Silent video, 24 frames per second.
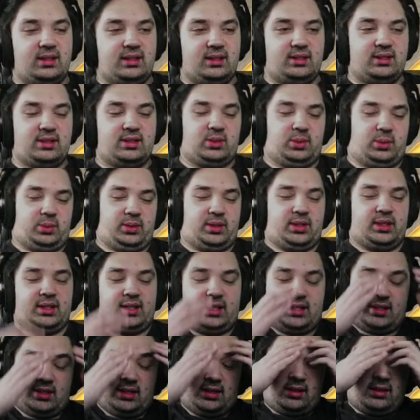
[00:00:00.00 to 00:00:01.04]
just
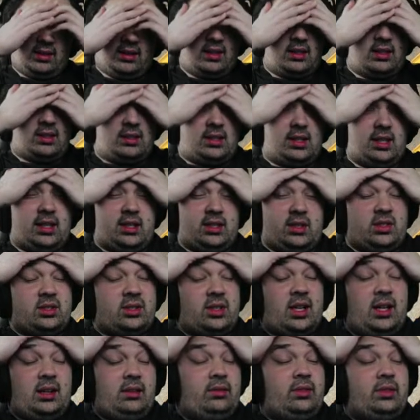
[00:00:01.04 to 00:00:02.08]
organizing things, getting
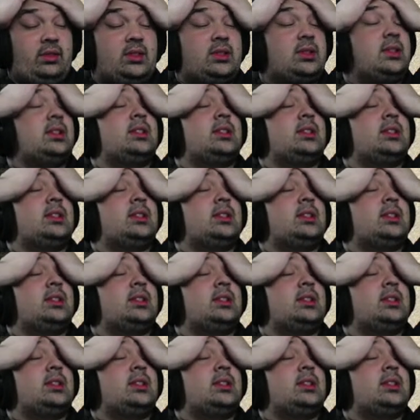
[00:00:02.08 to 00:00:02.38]
drivers in